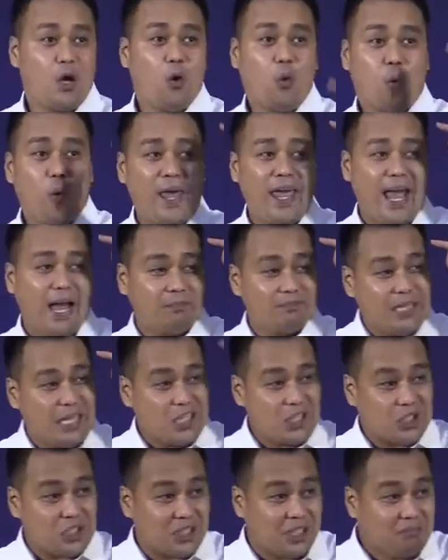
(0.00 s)
we have
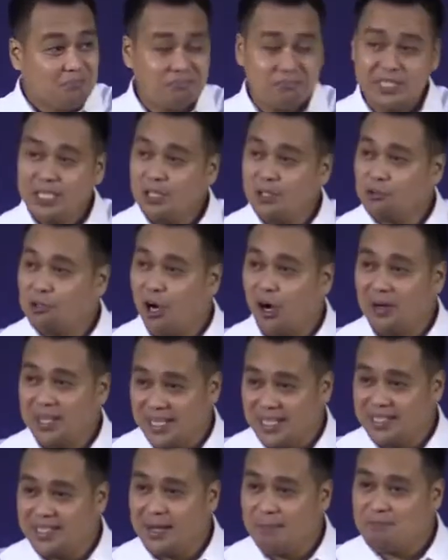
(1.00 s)
done something wrong
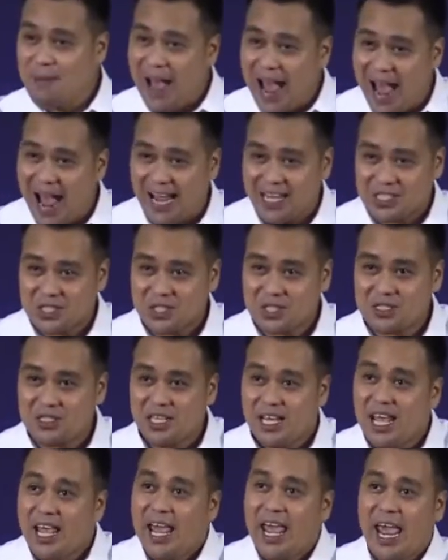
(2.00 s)
in the past,
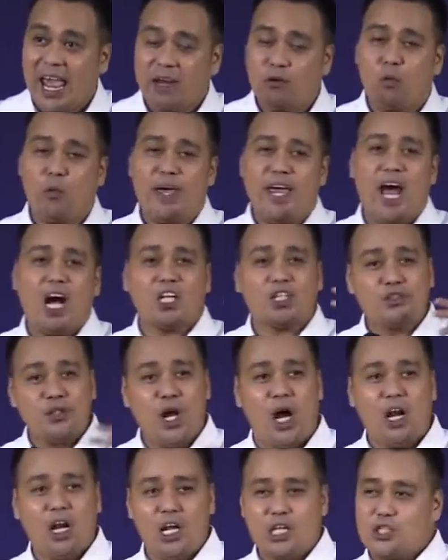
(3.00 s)
and we
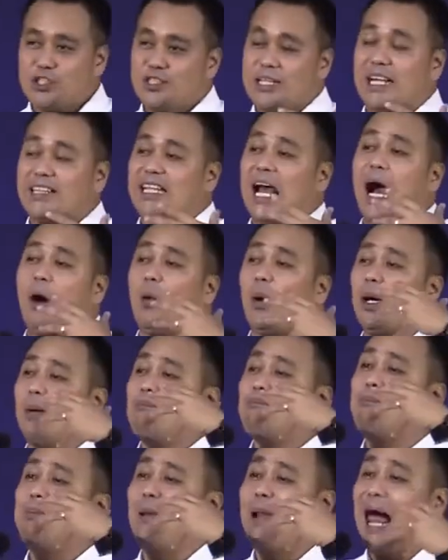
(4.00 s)
acknowledge that our
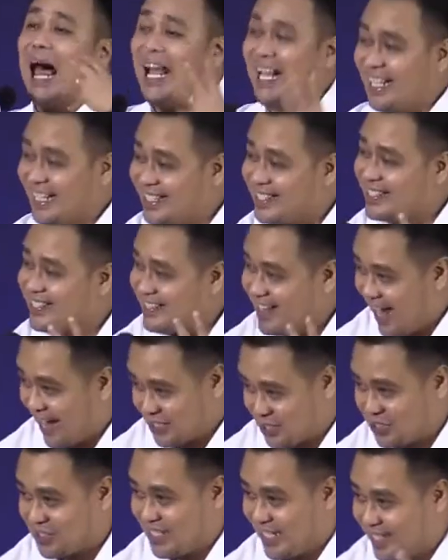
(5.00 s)

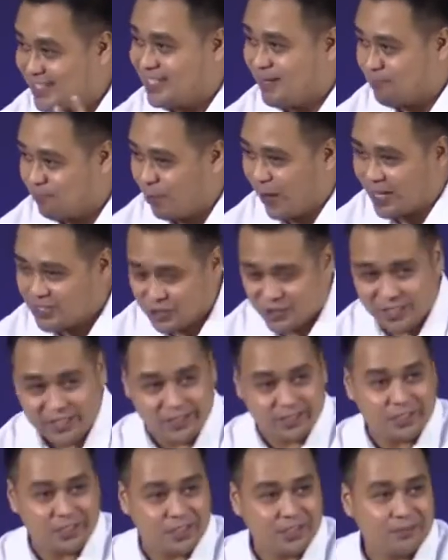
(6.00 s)
blindness in the
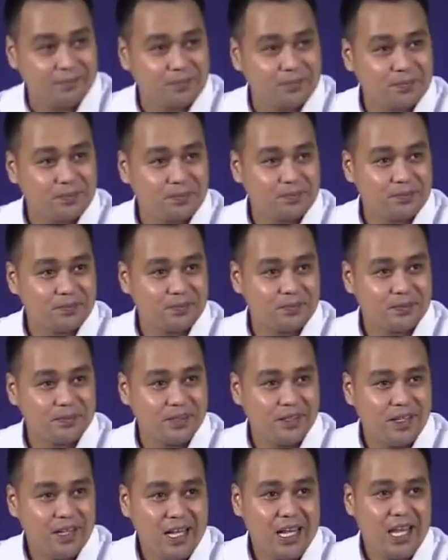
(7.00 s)
present
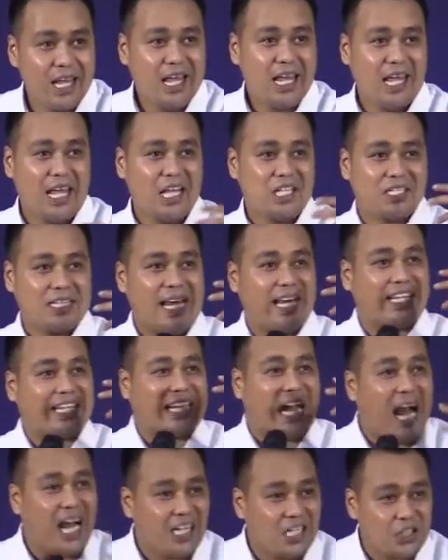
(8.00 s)
is a
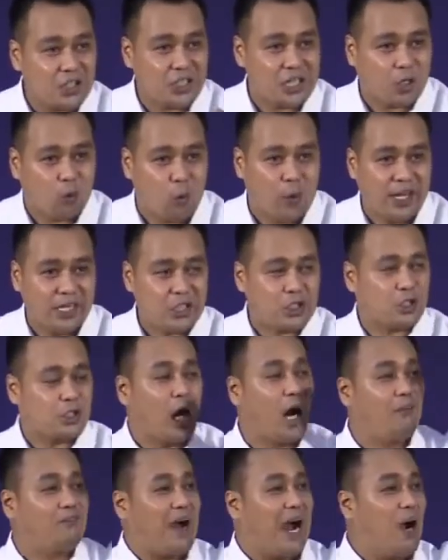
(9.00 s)
consequence
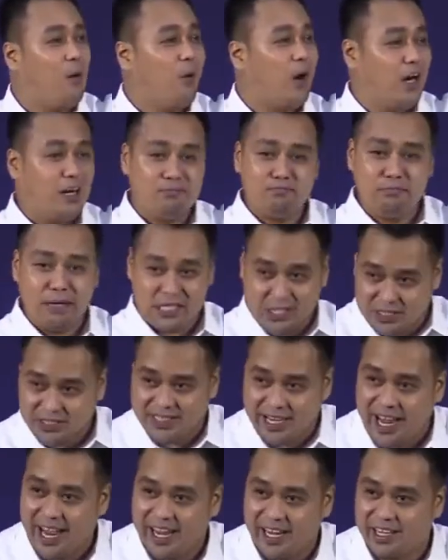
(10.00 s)
of our
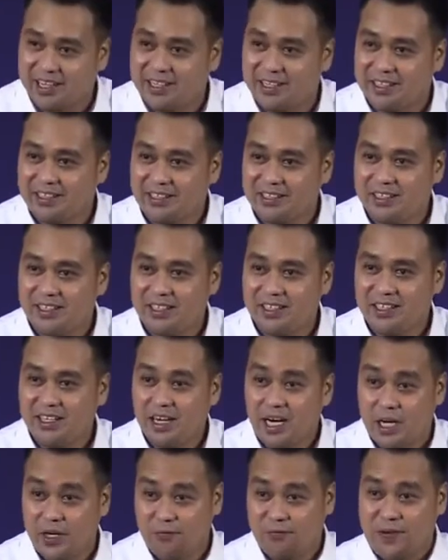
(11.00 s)
mistake."
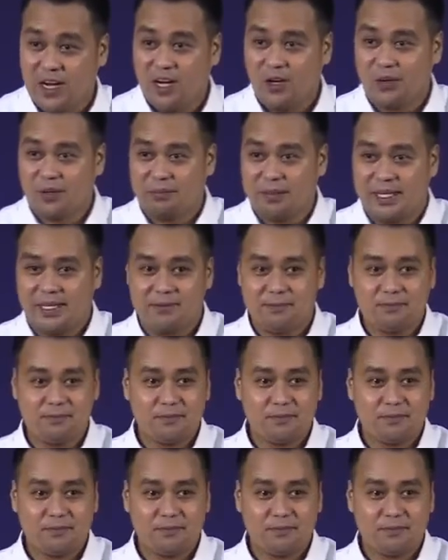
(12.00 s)
Are you following me?